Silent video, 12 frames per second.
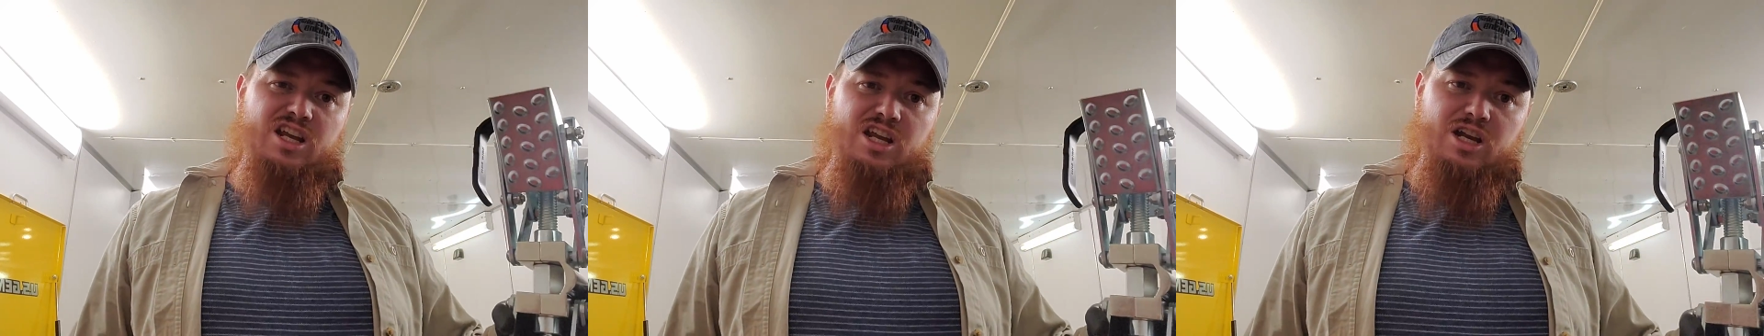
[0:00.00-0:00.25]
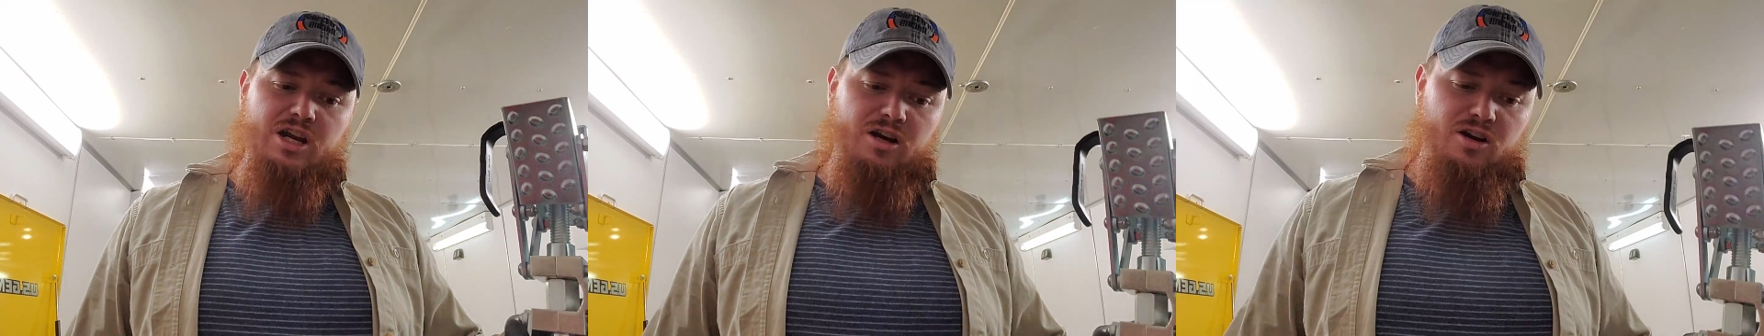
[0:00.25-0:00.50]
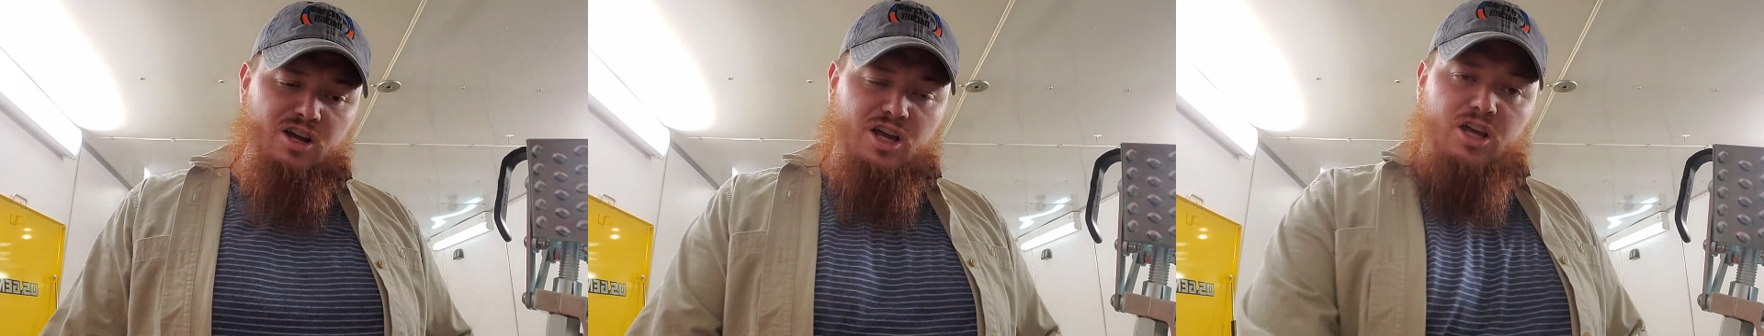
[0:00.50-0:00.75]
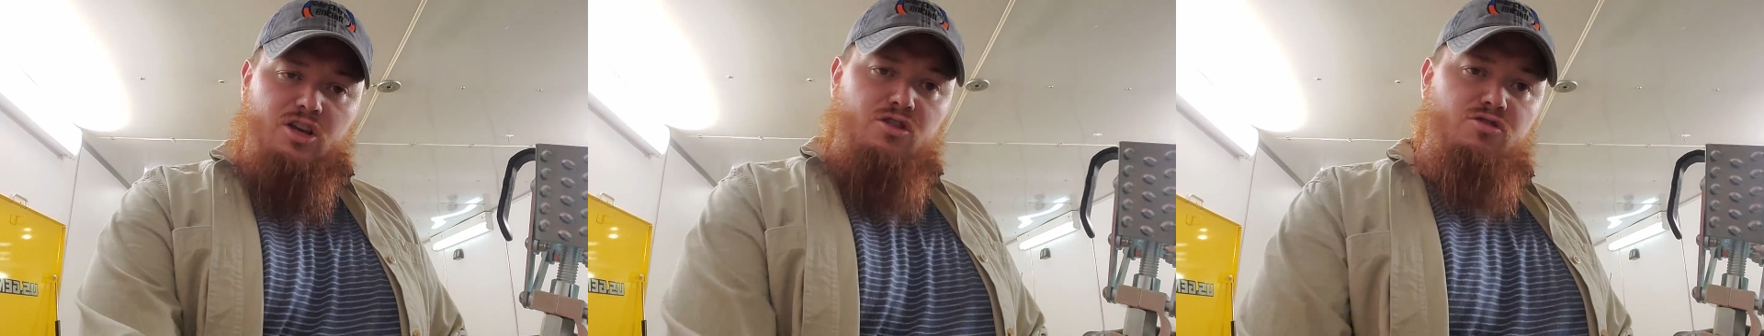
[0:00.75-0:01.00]
it in there
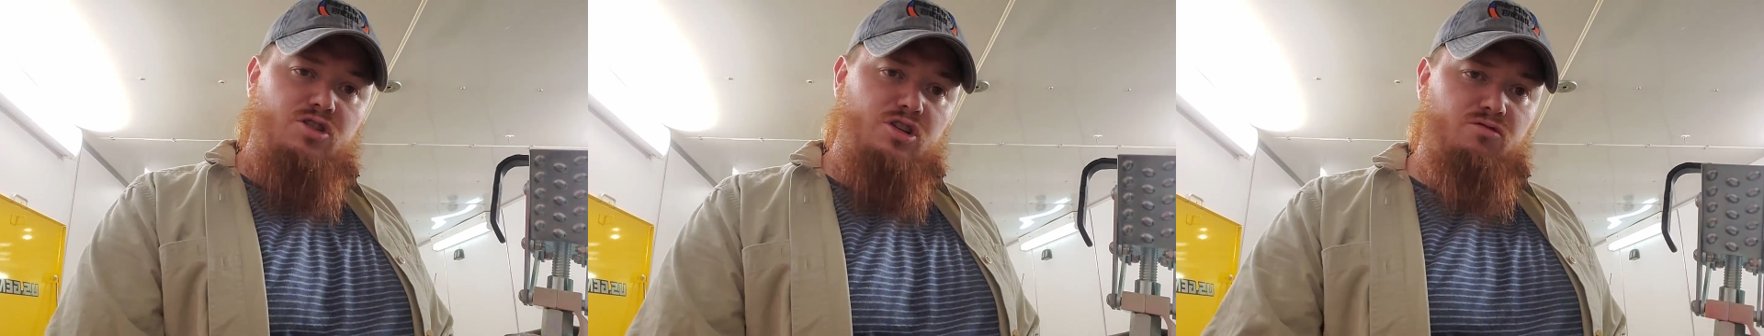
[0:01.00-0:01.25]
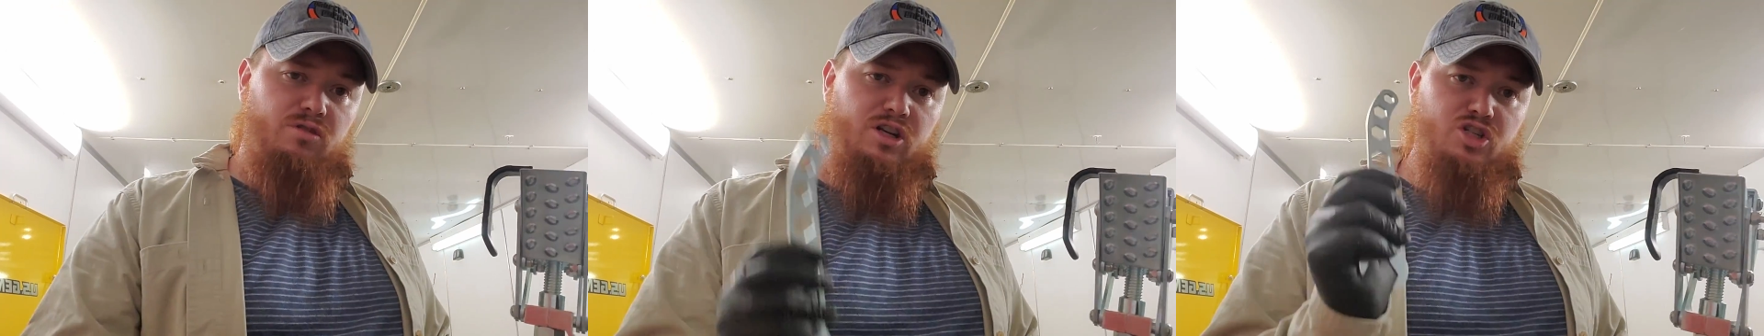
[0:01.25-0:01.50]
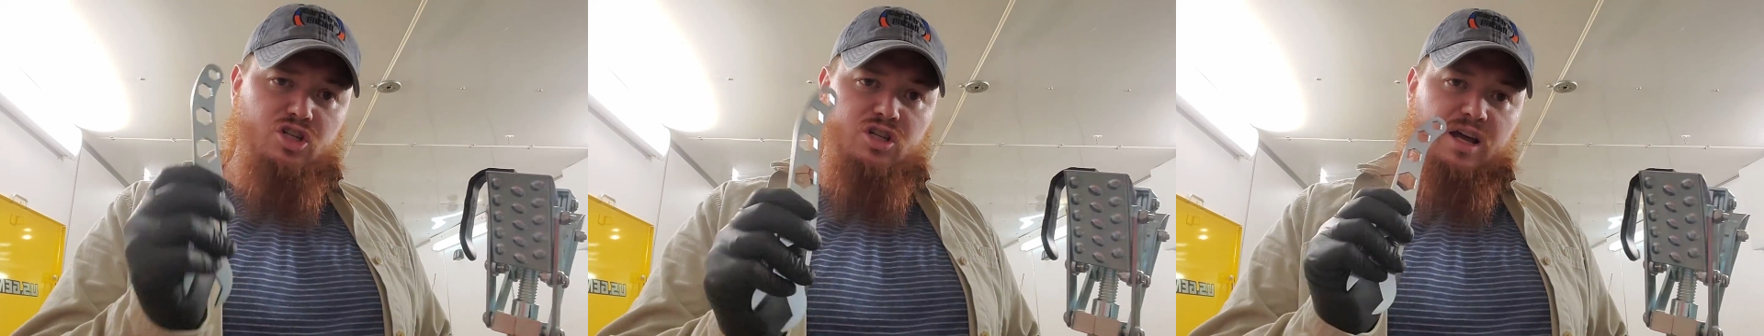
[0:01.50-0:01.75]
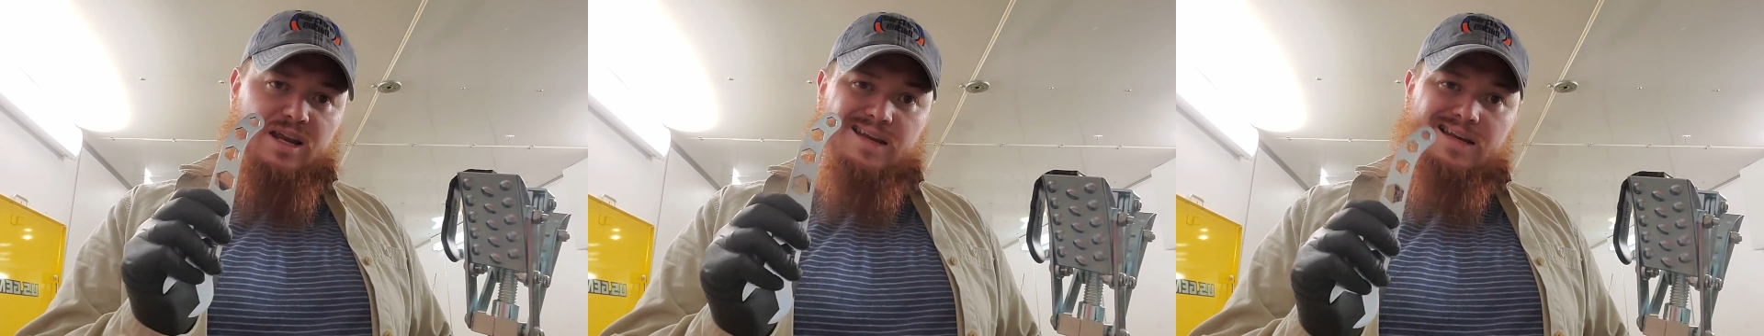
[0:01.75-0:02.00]
and use this wrench to
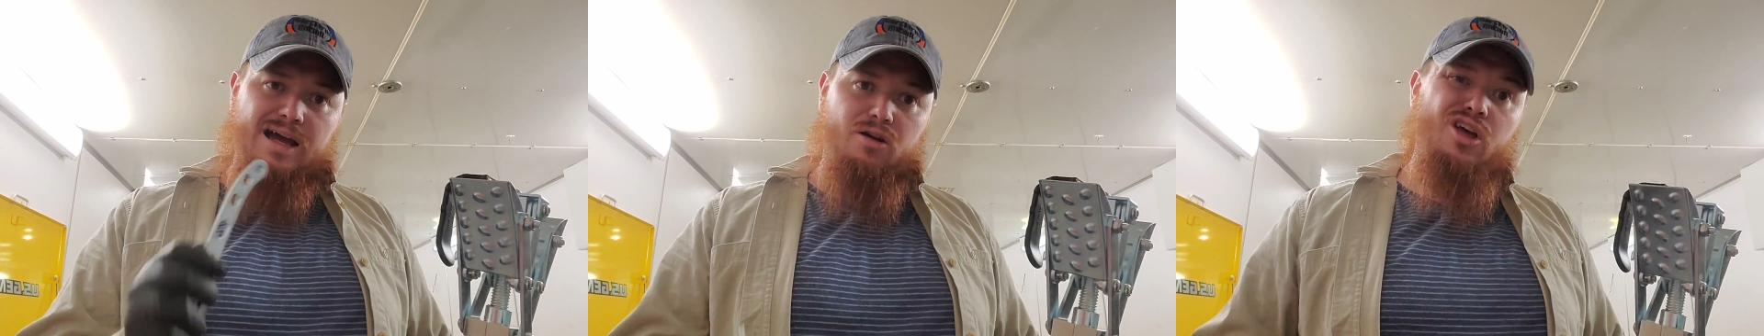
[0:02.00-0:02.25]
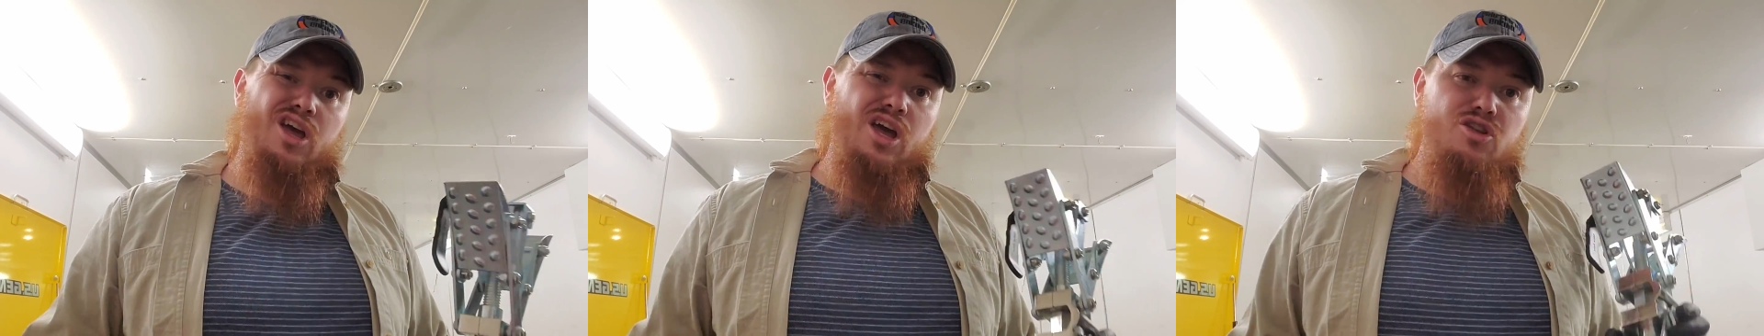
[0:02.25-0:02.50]
tighten it down.